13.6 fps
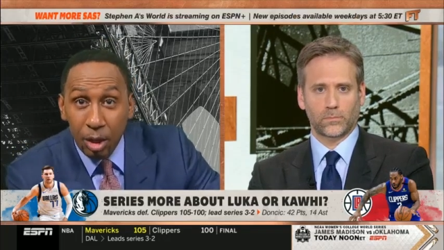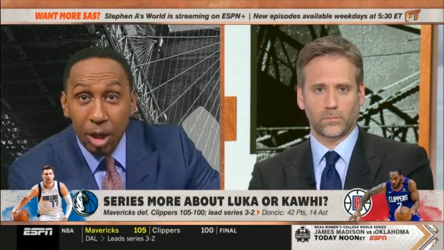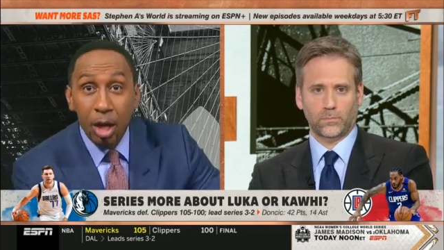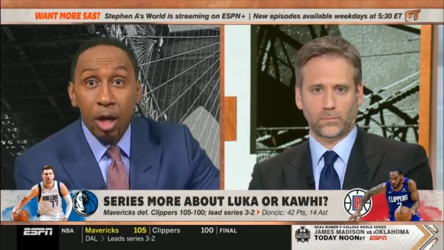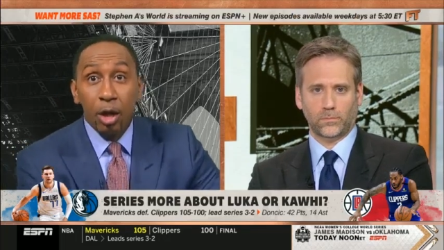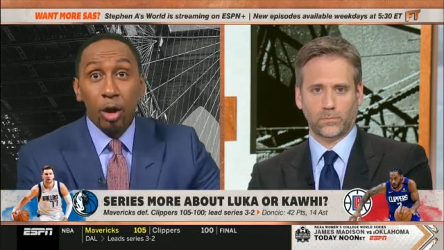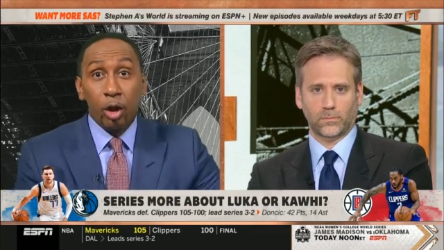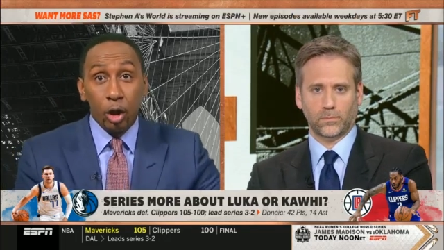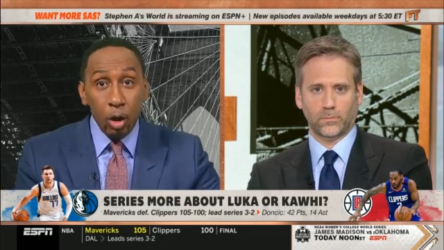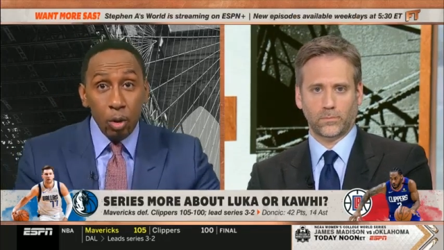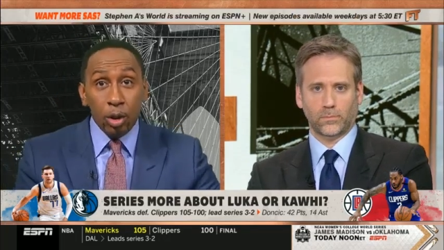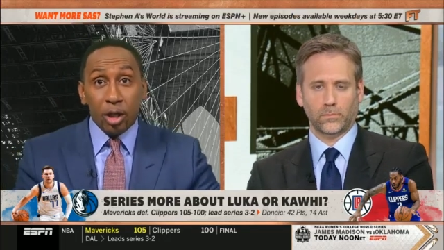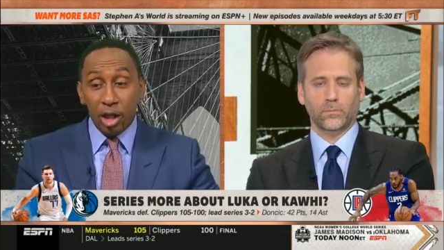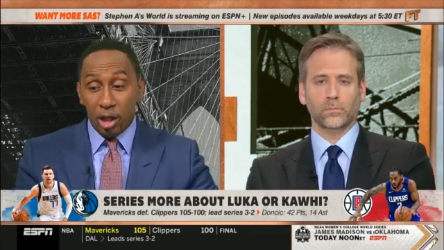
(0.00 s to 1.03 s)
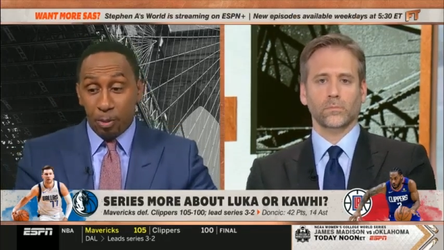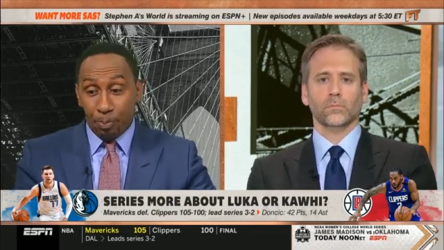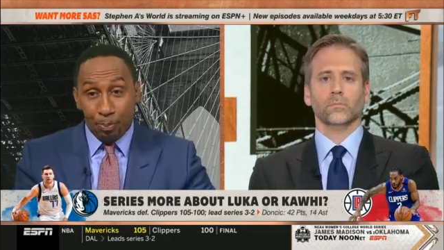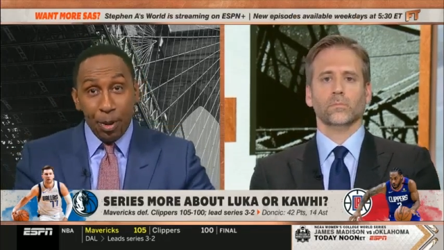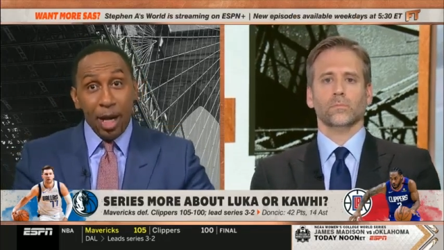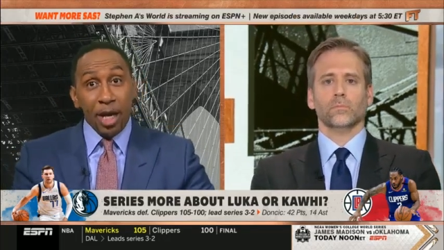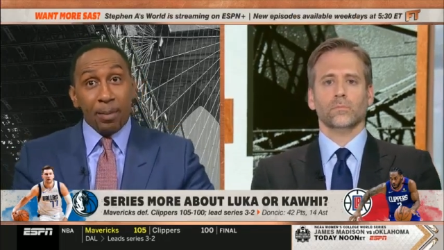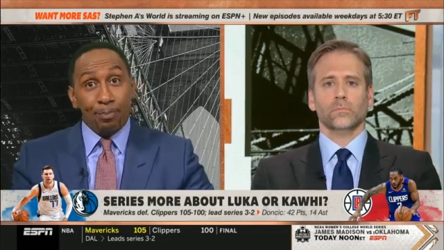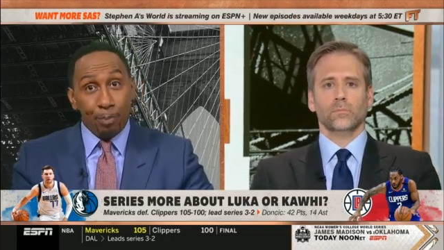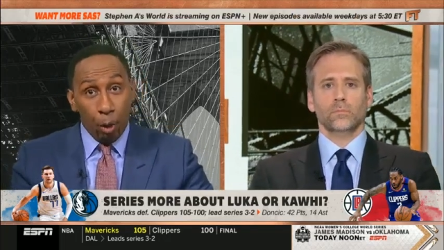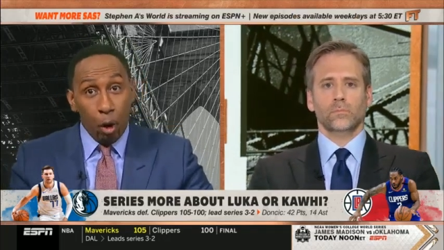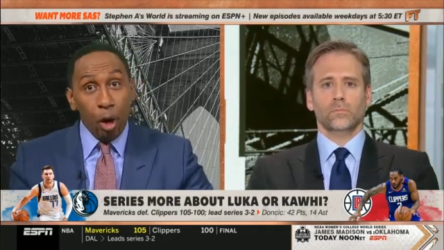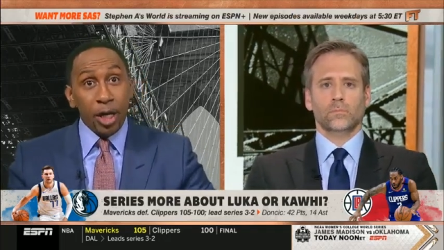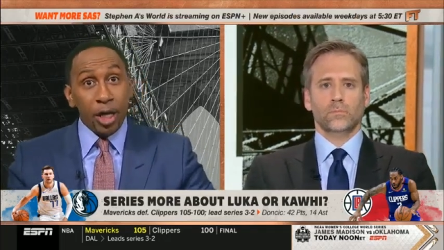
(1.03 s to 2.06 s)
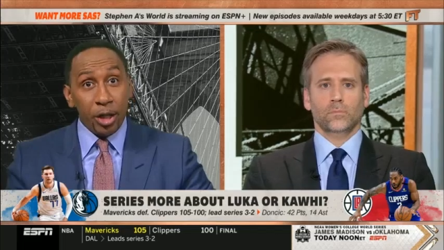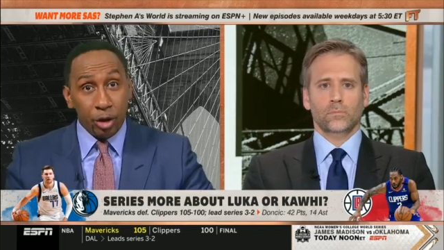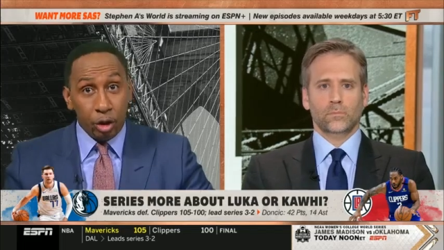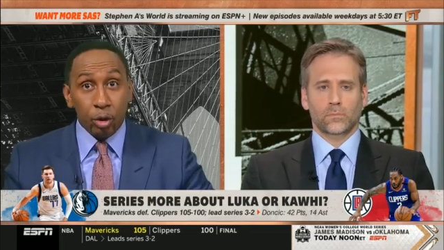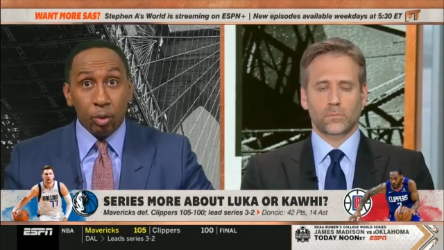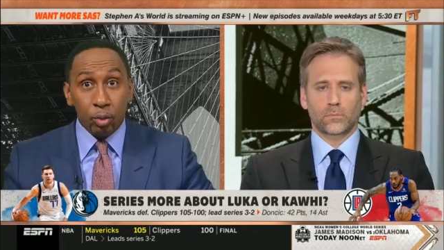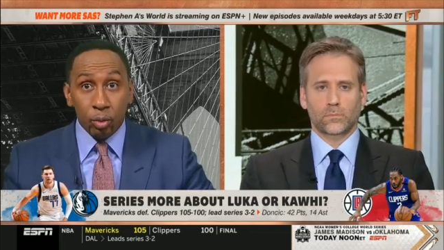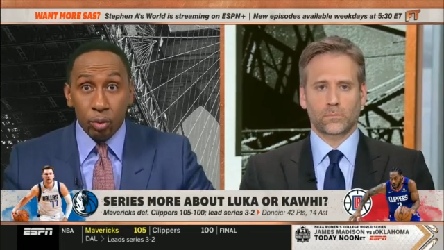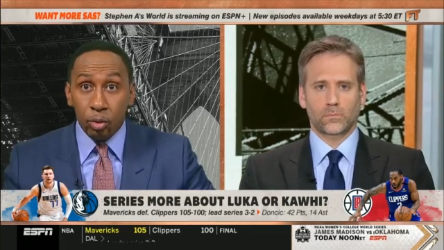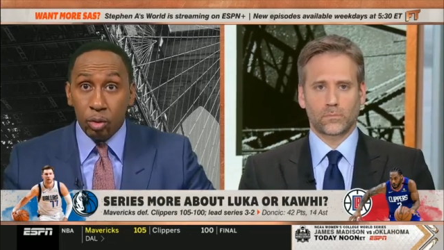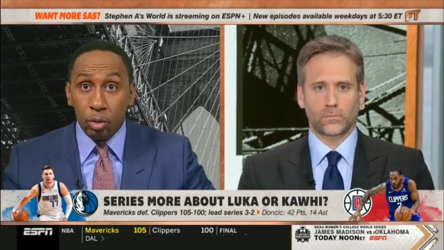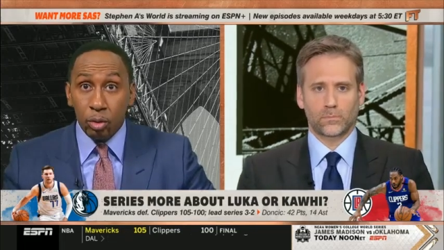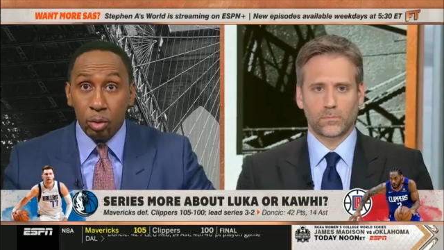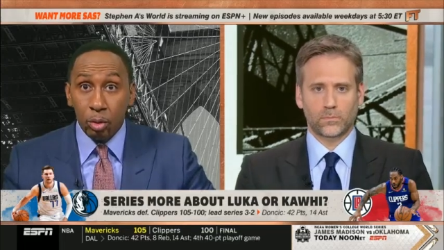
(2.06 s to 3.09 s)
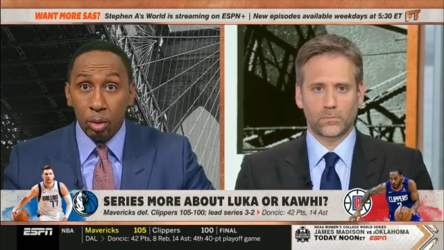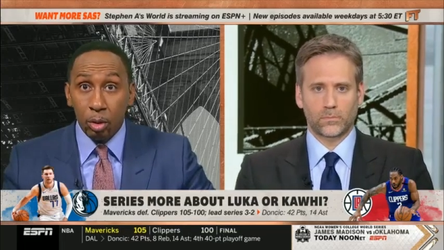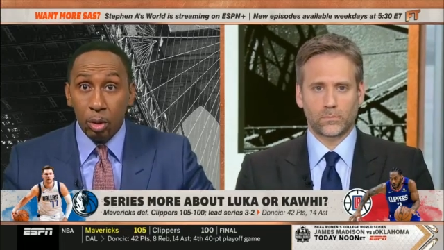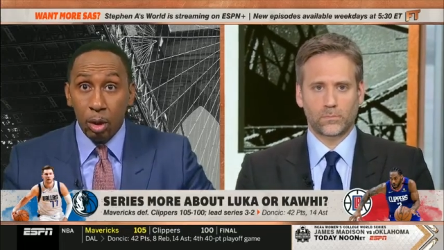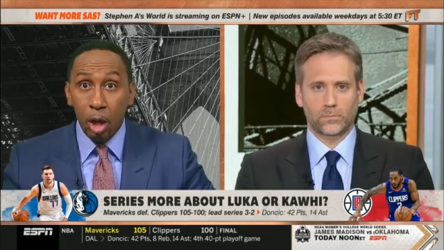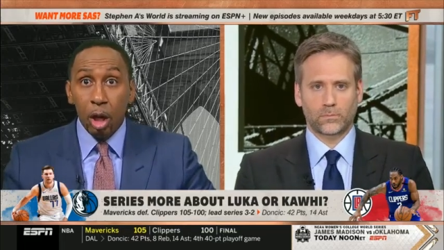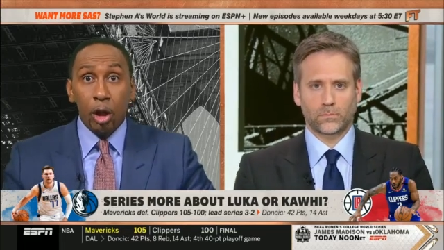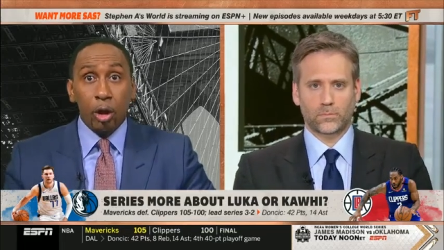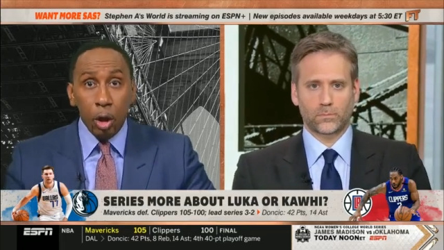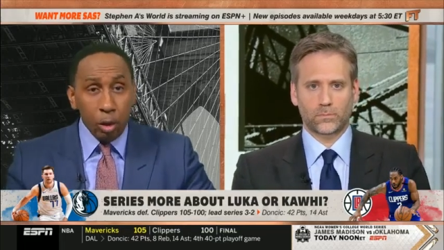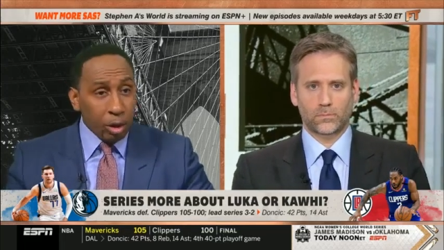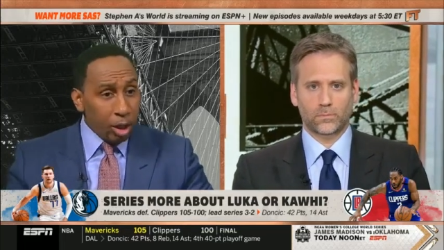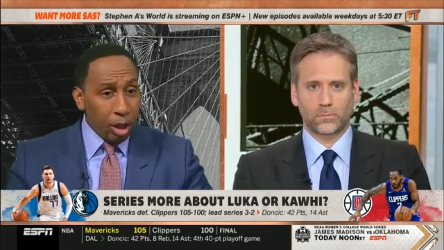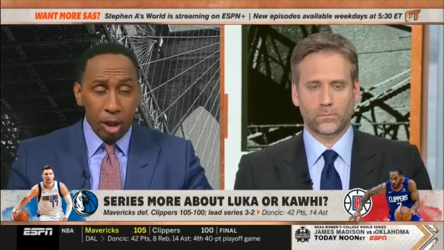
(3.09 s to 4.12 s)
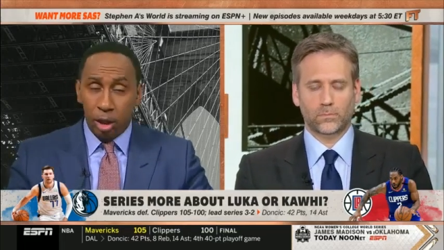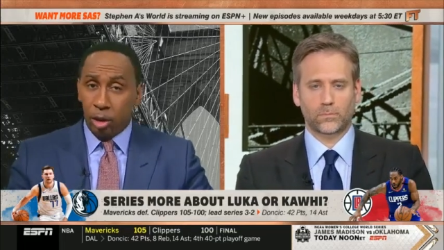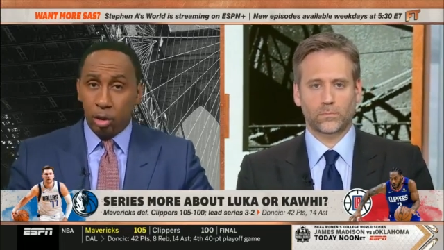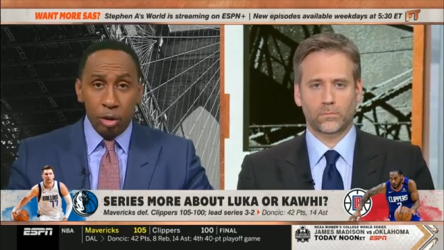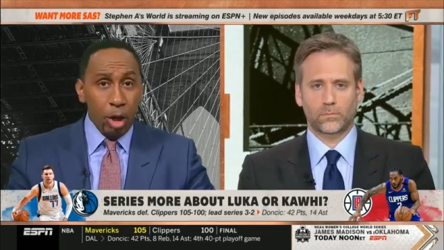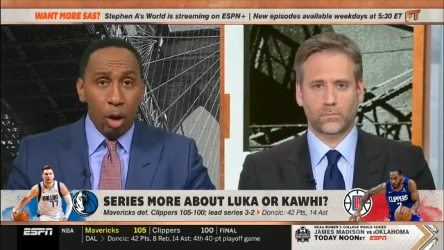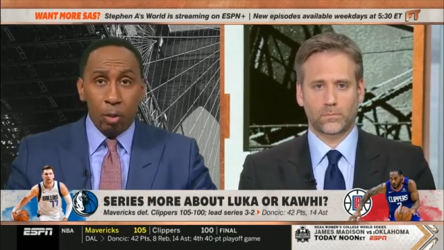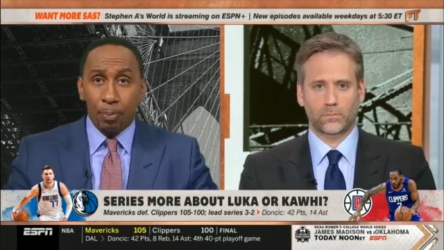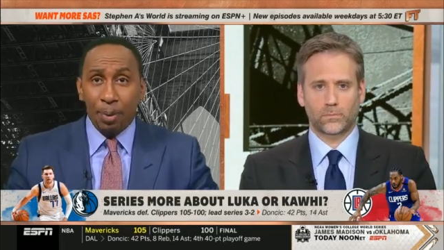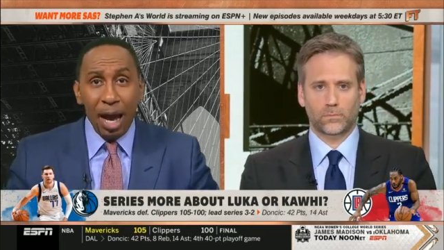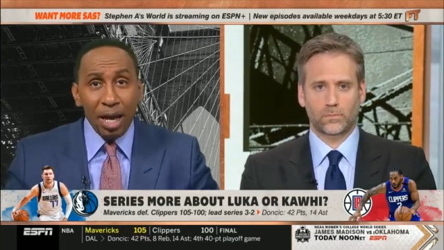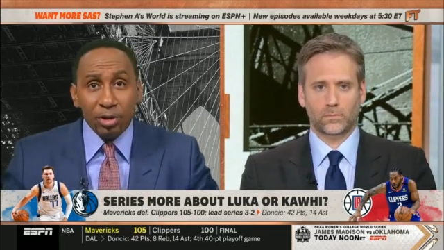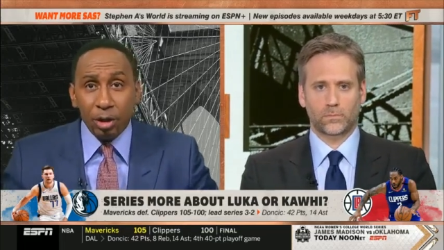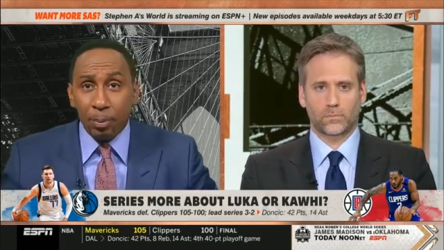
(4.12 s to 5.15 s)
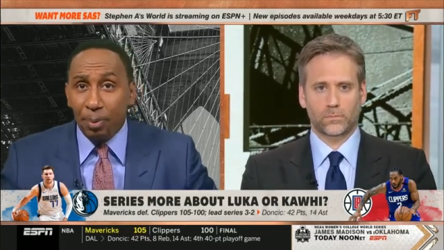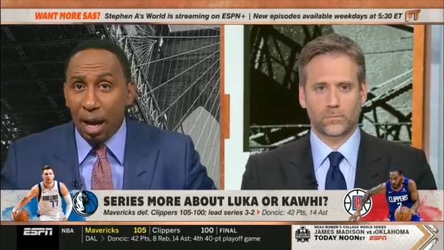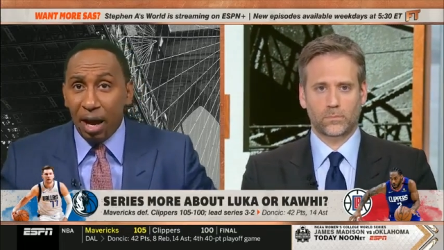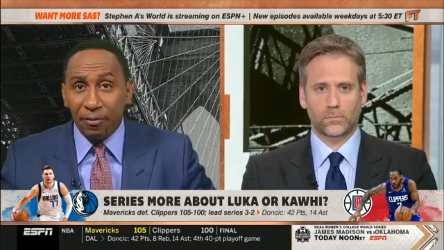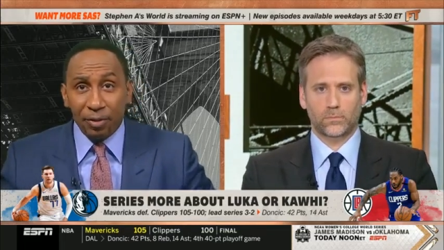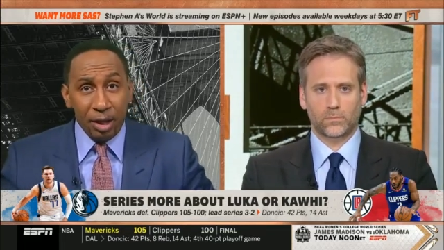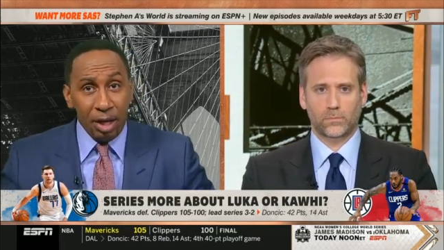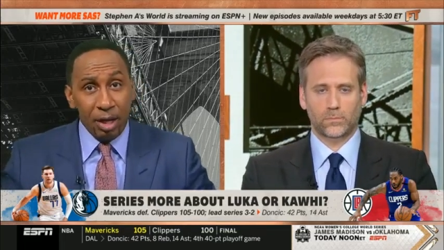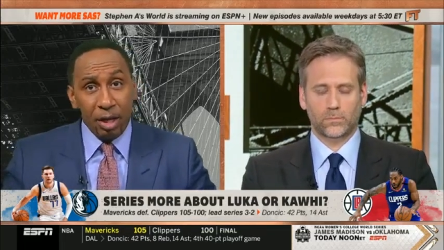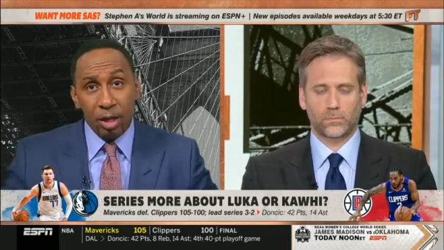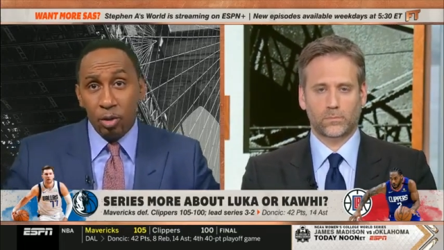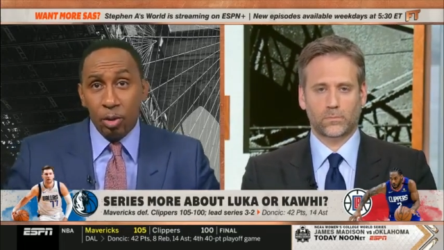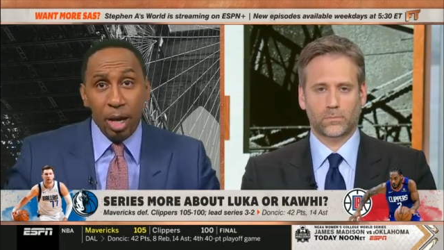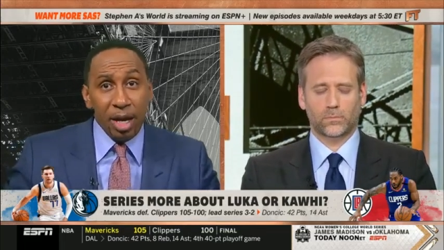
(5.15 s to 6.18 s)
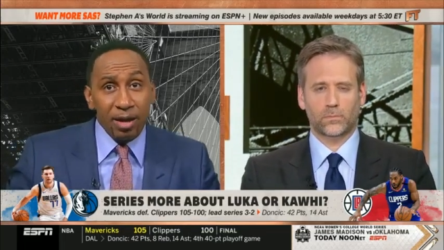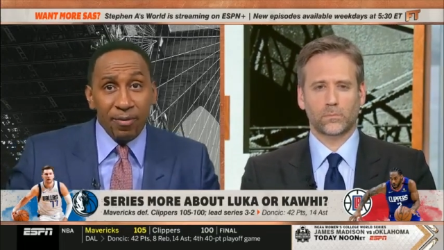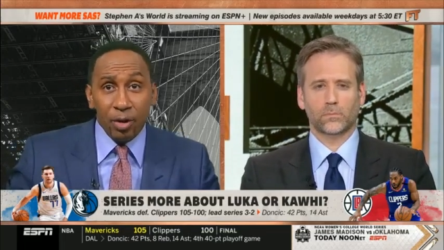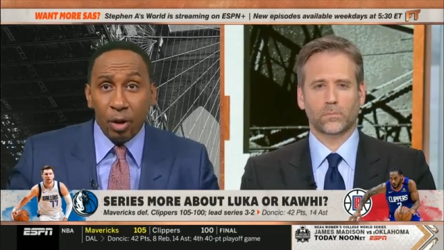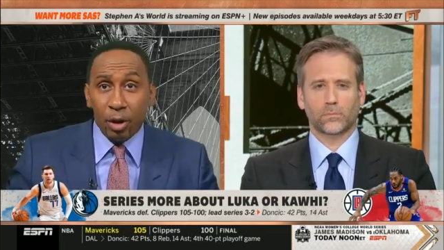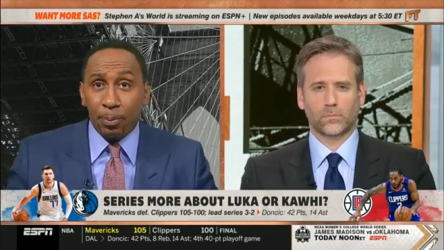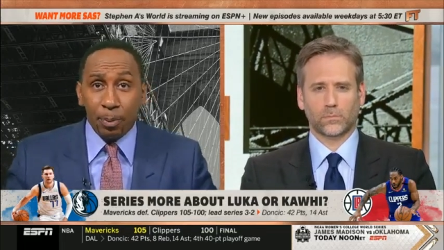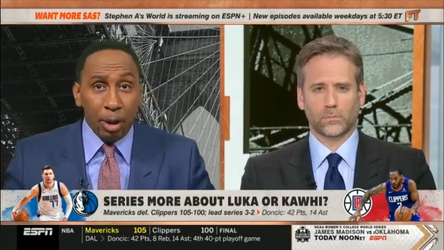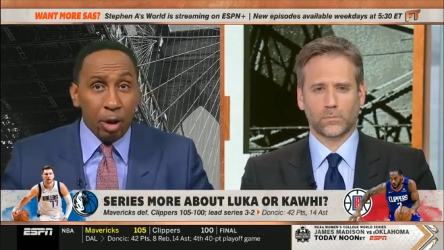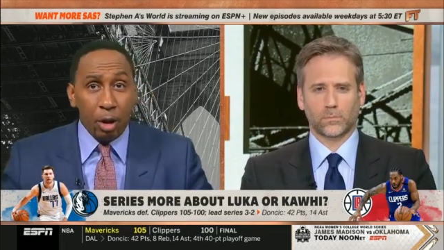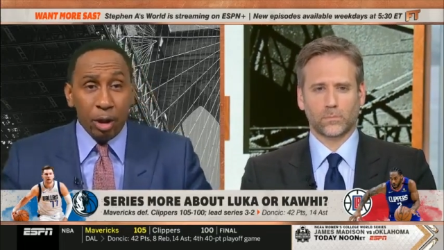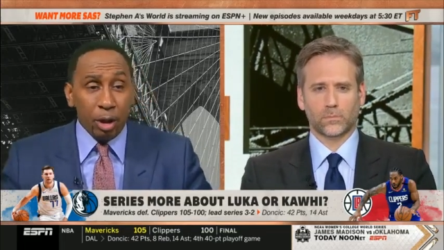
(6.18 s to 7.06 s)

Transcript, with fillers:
Speaker 1: Luka's big boy and dude Luka, you know, Patrick Beverley, you ain't even on the on on,